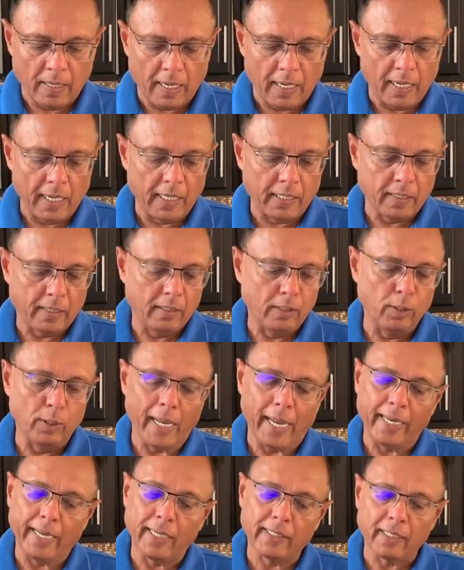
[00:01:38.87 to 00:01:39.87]
Unless you
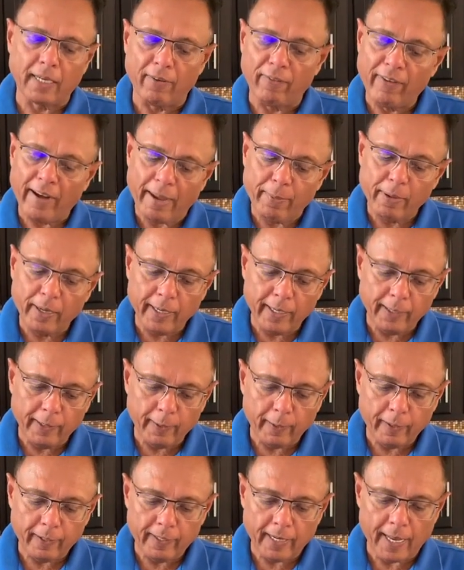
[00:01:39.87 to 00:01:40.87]
like extra fiber in
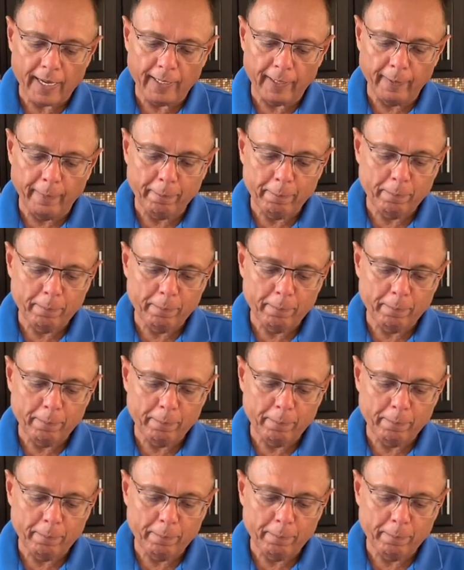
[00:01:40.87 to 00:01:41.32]
your salad.